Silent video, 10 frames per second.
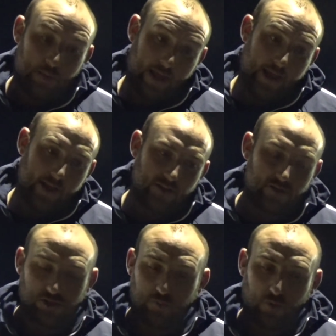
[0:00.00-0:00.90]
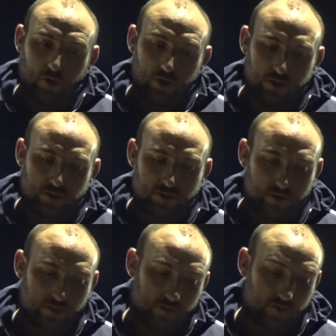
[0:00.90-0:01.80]
players to
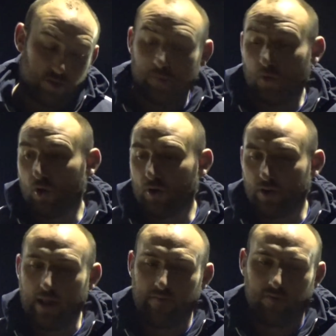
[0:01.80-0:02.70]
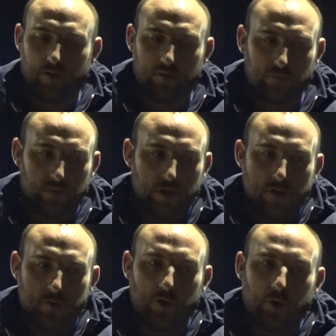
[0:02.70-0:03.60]
supporters to the board and everyone.
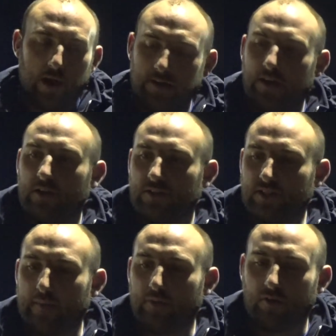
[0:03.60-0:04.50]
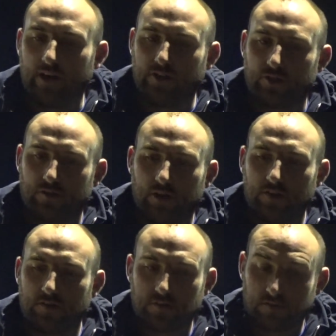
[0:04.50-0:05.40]
We're all heading in the same direction,
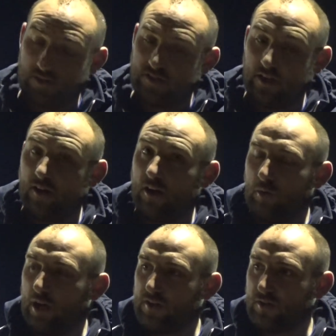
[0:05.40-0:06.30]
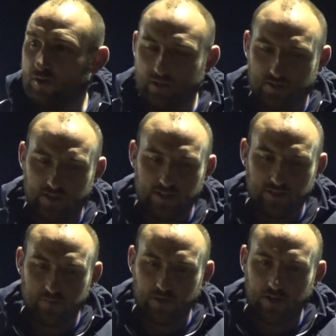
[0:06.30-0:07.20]
and there's still a lot of work to do this
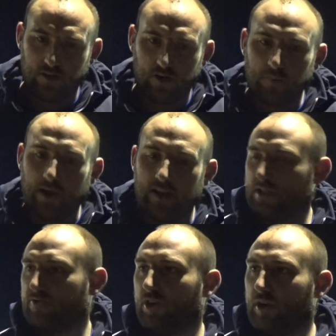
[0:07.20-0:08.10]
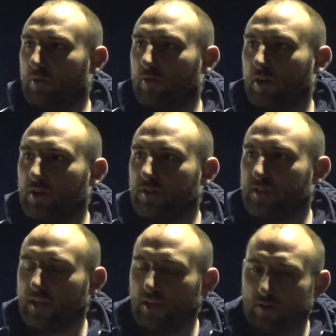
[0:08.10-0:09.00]
season, but long may this run that we're on
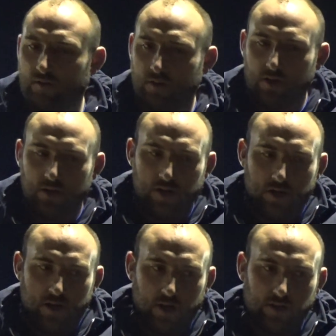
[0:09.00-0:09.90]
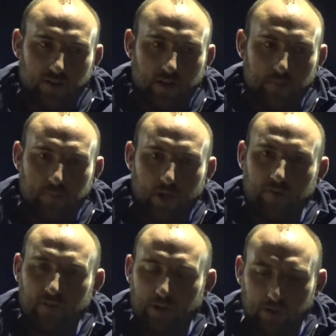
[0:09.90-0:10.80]
continue, and
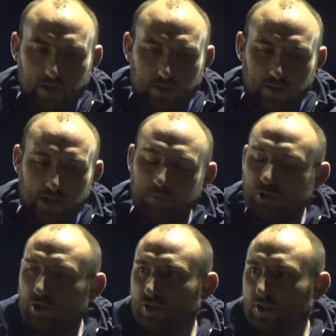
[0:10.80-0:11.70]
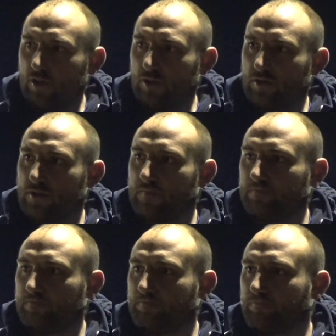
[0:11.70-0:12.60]
hopefully we can keep producing the goods.
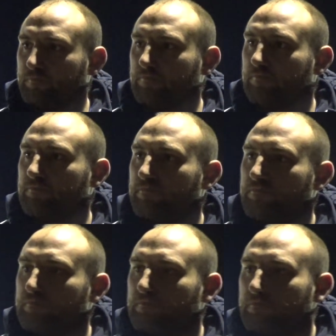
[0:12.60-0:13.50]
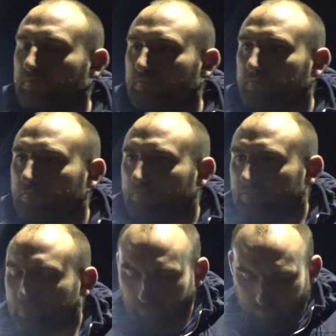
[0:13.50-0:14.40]
Another game for
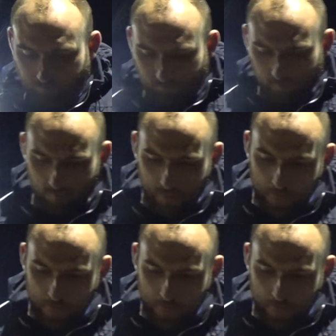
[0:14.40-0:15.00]
yourself to the